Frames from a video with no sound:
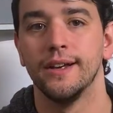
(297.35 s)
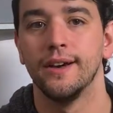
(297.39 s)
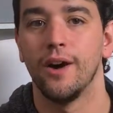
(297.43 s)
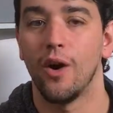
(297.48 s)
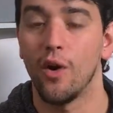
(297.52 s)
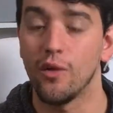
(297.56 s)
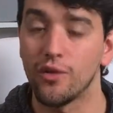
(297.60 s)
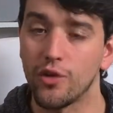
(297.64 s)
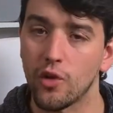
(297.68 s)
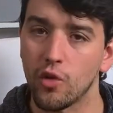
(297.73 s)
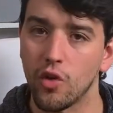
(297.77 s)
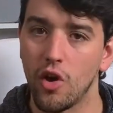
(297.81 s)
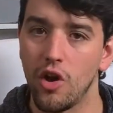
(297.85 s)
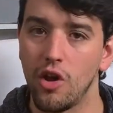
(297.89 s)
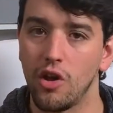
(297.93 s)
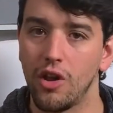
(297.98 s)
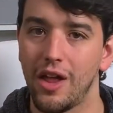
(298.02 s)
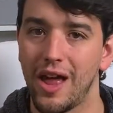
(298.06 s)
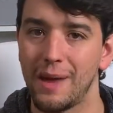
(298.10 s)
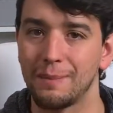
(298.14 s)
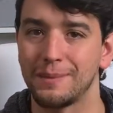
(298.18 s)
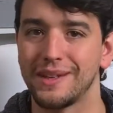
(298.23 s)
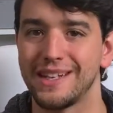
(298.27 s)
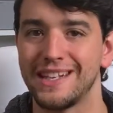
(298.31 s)
Overall,
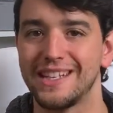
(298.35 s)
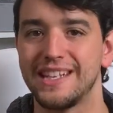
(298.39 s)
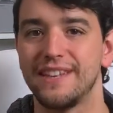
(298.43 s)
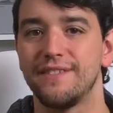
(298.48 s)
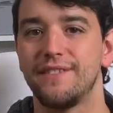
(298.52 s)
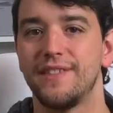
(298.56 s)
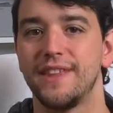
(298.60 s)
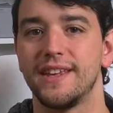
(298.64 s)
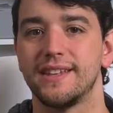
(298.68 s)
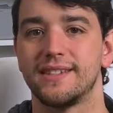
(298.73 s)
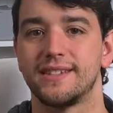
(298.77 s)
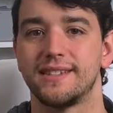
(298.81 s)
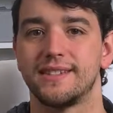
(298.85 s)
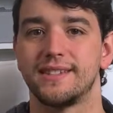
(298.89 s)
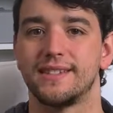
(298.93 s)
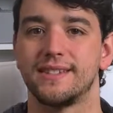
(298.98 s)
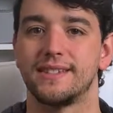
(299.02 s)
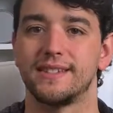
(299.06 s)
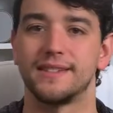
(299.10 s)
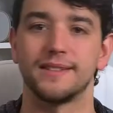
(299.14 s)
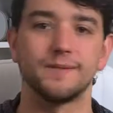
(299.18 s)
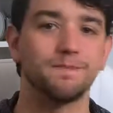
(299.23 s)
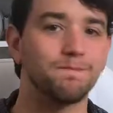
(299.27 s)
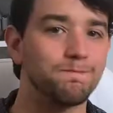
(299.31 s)
I'm going to give
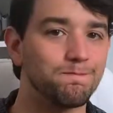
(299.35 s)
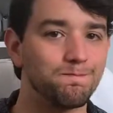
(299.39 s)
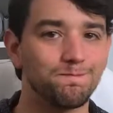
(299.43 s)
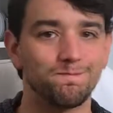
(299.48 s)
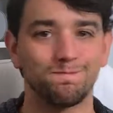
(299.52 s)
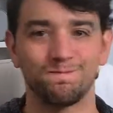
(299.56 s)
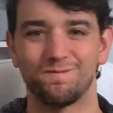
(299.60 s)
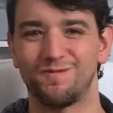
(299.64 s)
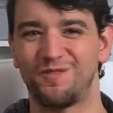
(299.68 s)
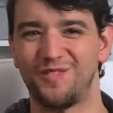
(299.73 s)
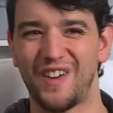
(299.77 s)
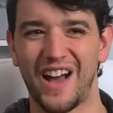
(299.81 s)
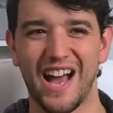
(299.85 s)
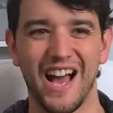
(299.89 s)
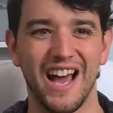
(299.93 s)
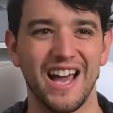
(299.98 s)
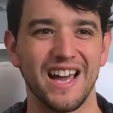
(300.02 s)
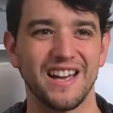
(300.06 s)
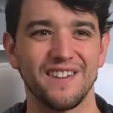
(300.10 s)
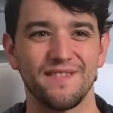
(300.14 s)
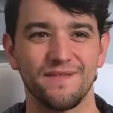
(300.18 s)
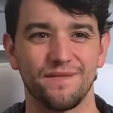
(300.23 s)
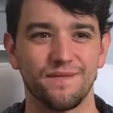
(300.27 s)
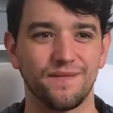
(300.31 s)
this
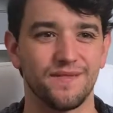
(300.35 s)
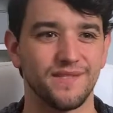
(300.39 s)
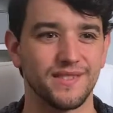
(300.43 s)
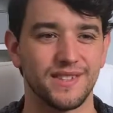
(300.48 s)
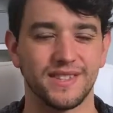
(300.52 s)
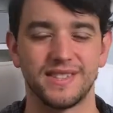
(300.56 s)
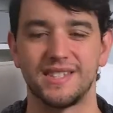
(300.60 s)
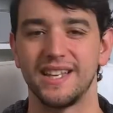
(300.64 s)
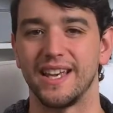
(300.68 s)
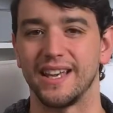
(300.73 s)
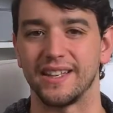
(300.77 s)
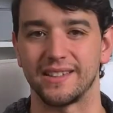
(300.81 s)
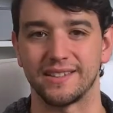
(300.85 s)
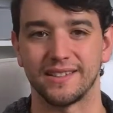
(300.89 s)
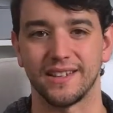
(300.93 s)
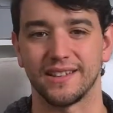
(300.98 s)
5, 6.